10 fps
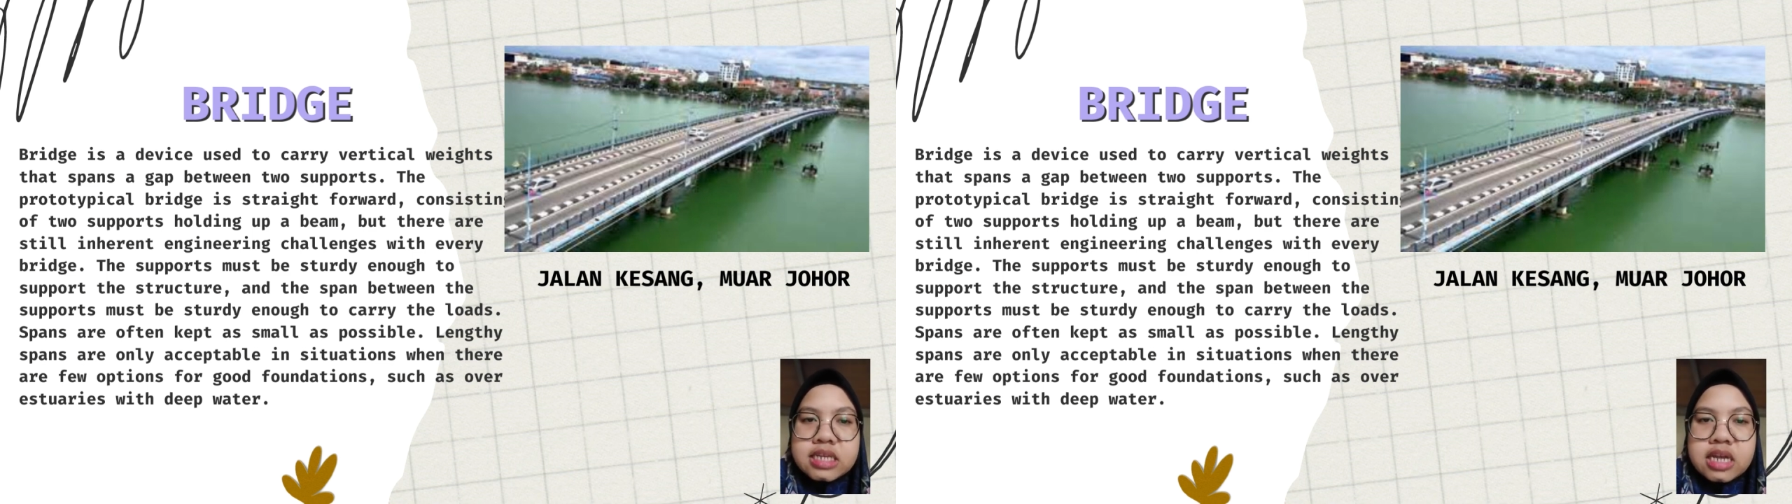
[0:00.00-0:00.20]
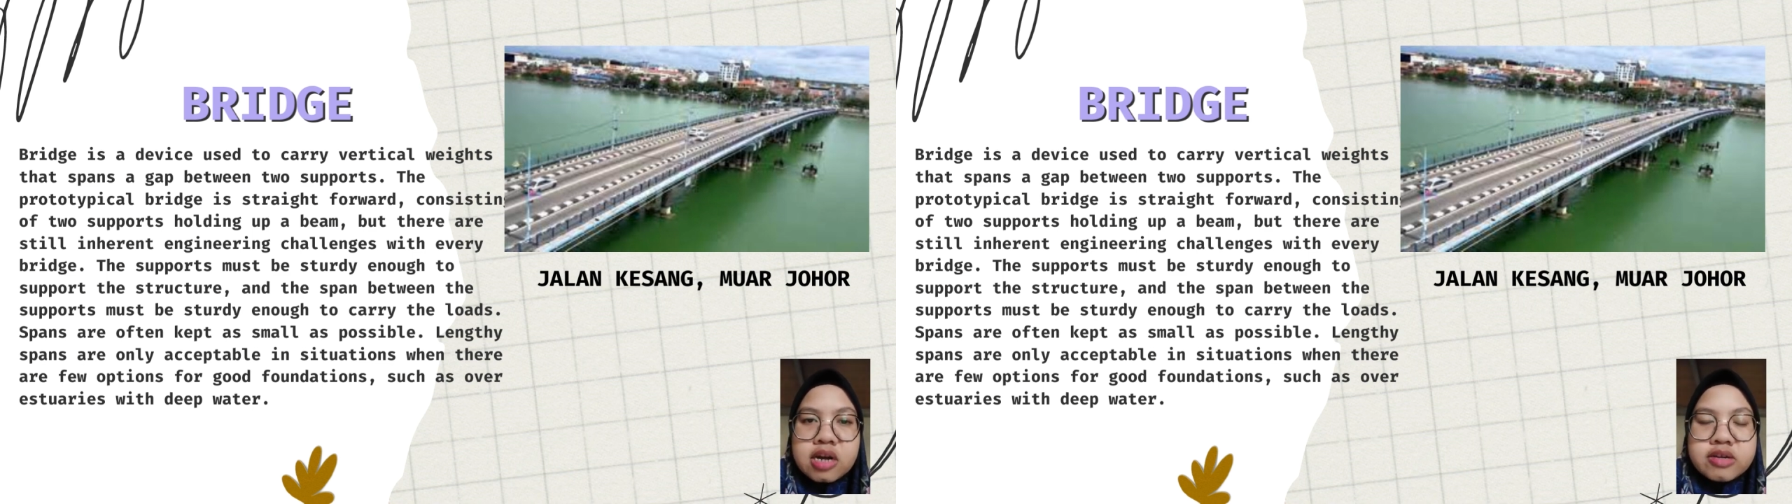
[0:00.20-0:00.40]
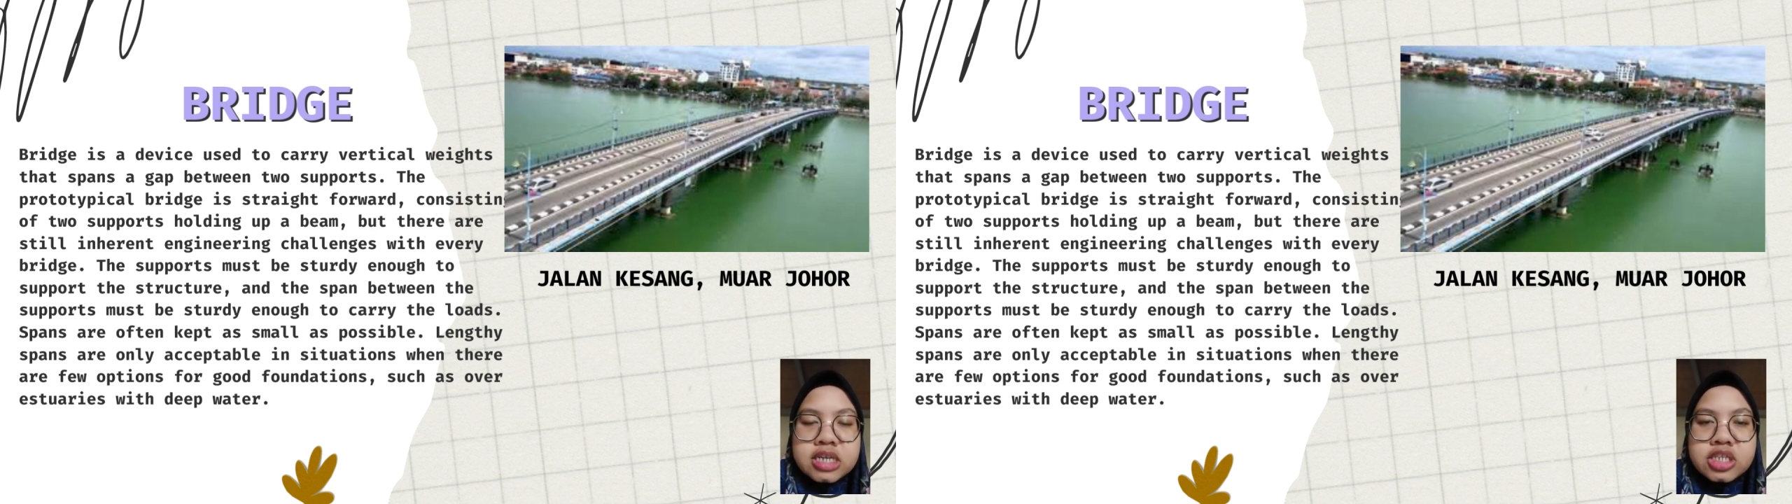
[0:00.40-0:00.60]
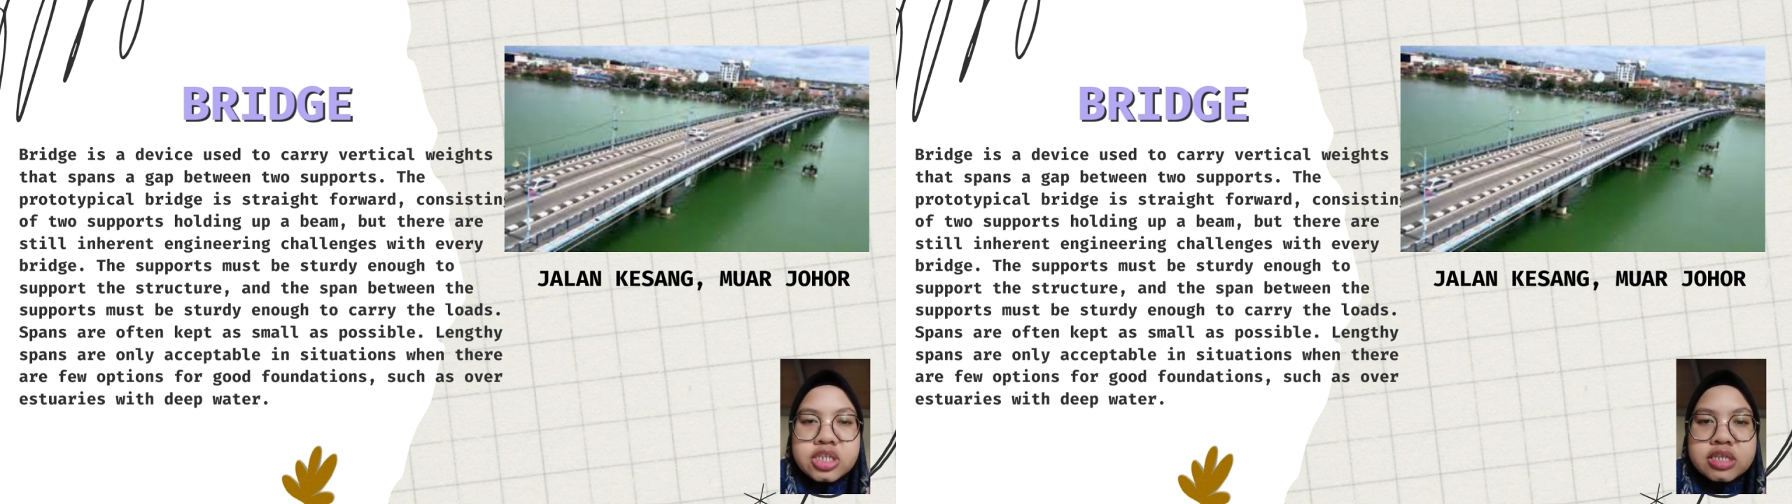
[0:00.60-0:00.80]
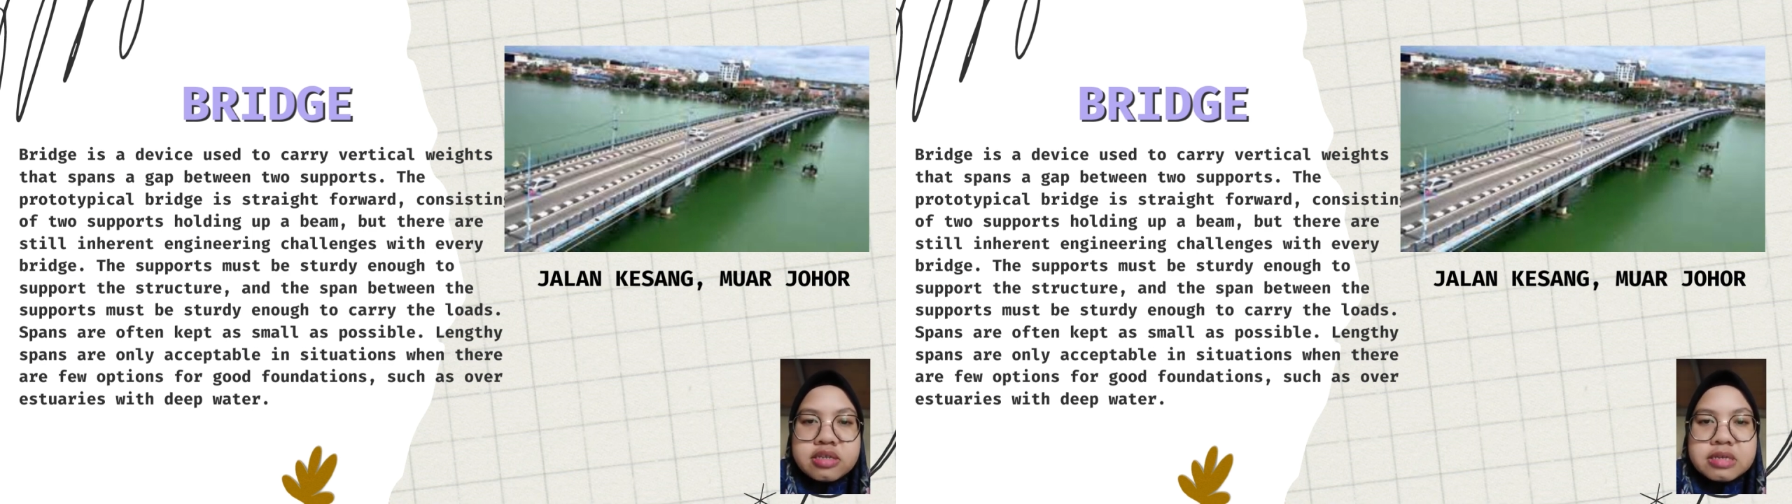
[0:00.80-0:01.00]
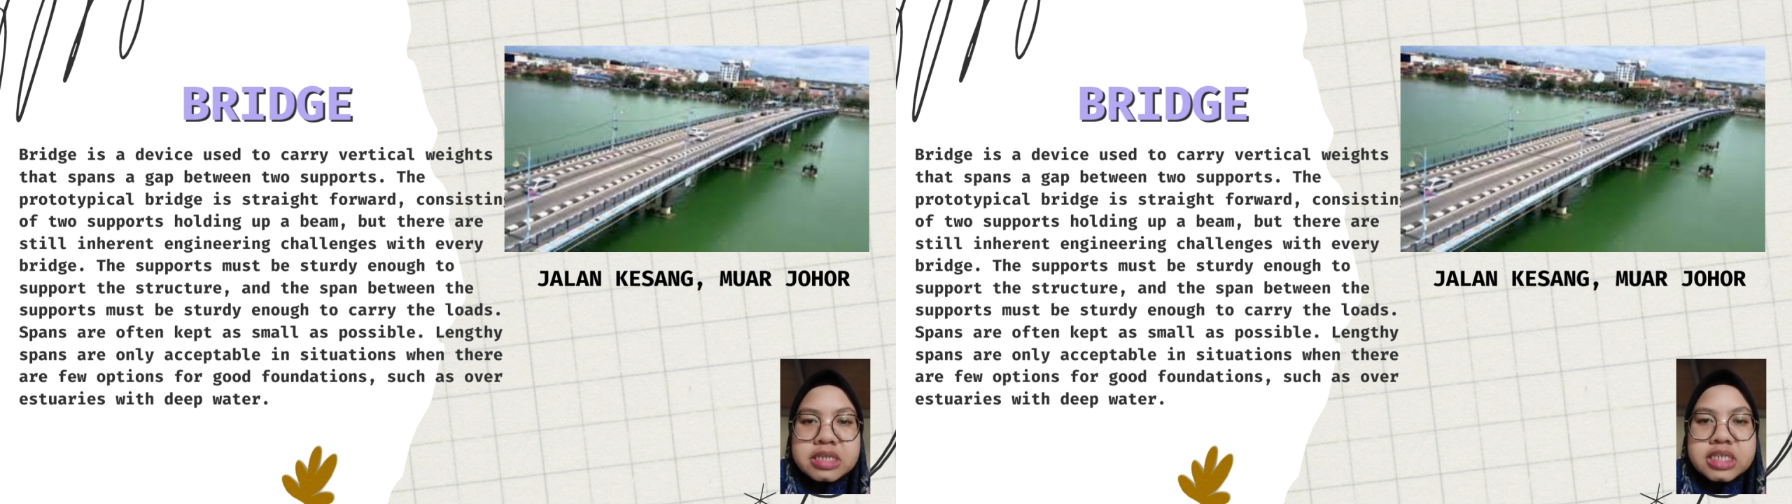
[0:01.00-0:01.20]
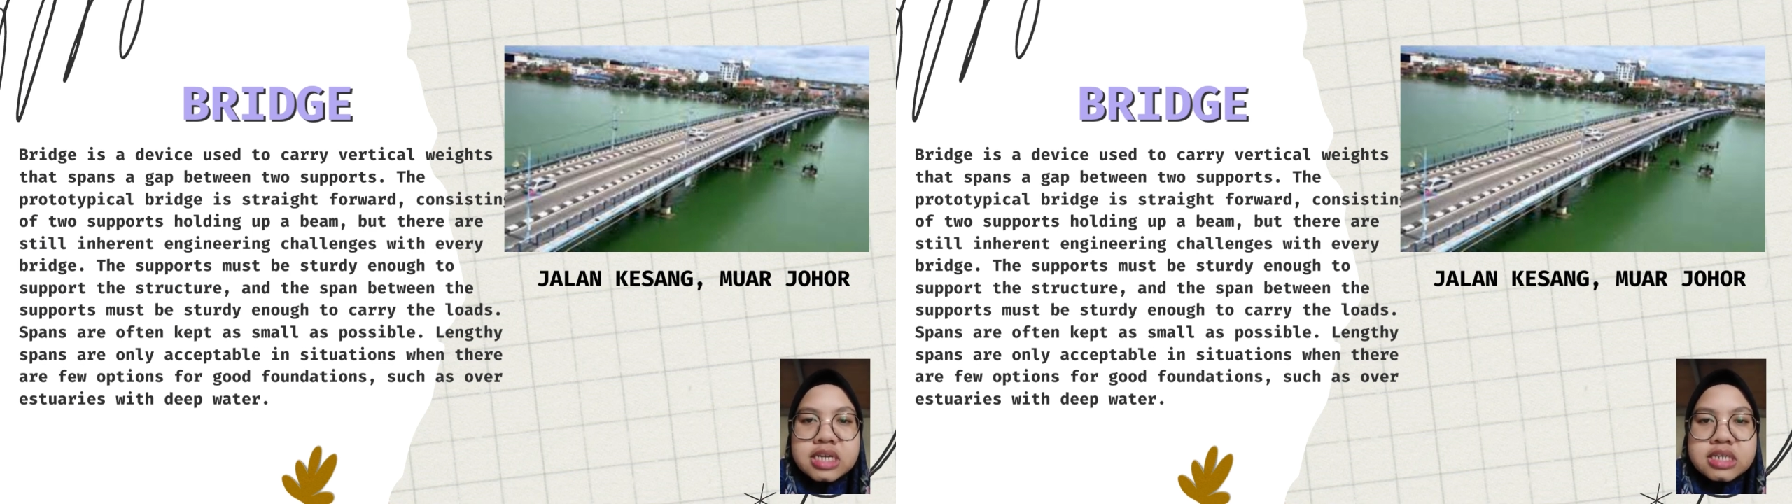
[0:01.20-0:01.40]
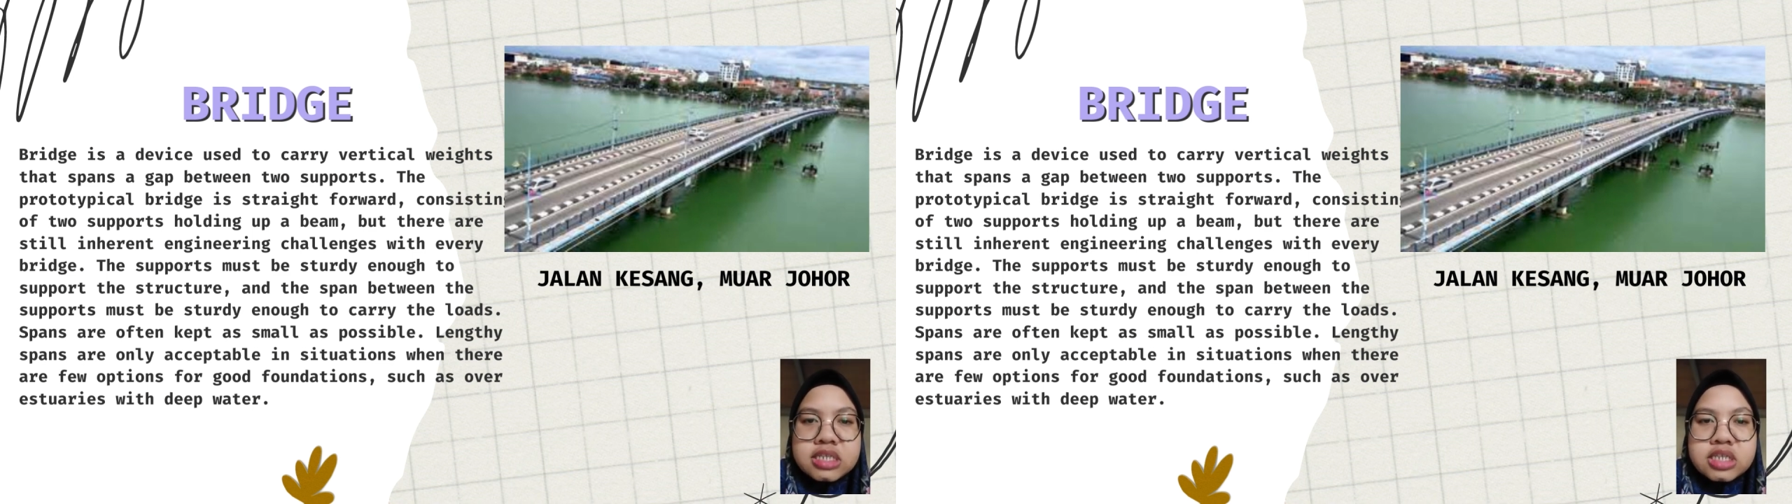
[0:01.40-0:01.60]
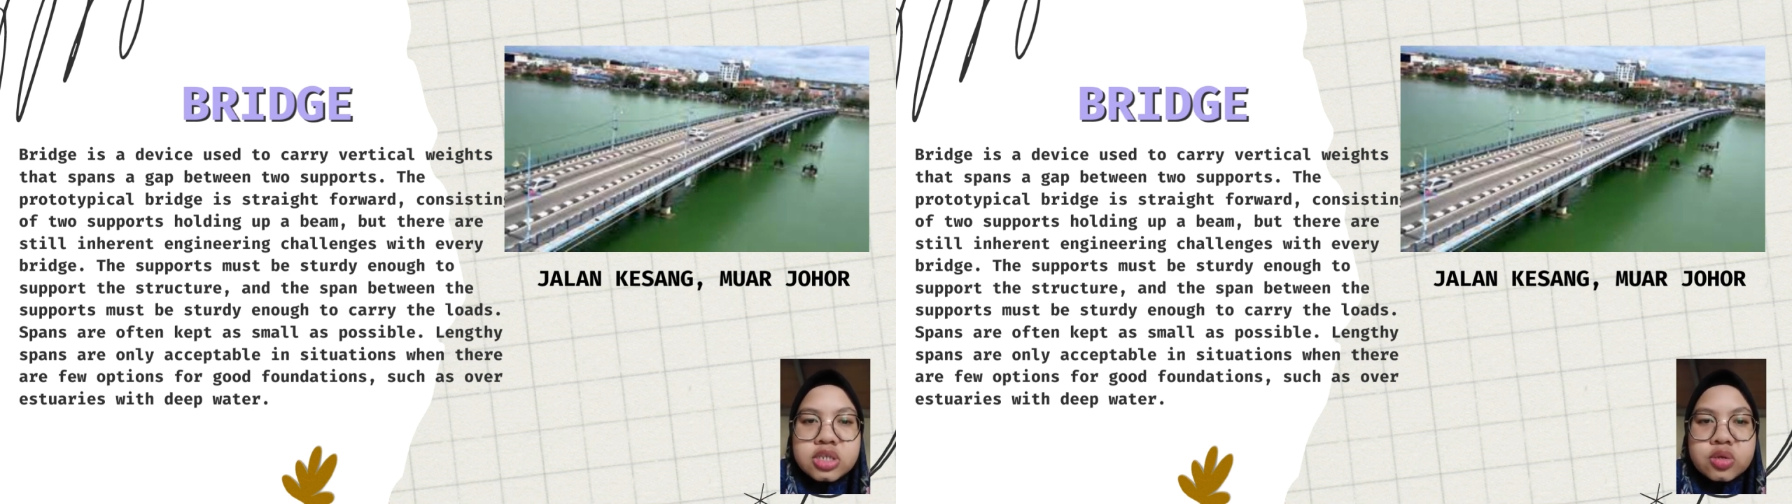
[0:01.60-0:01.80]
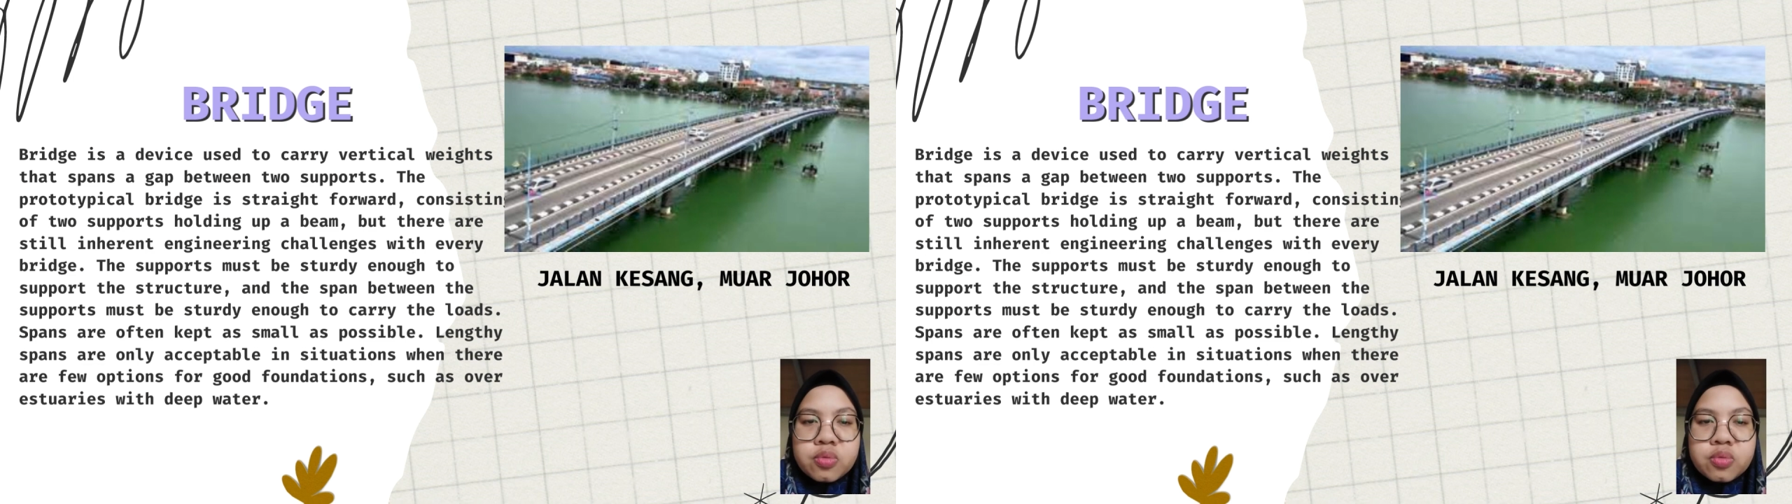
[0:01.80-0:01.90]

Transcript: inherent engineering challenges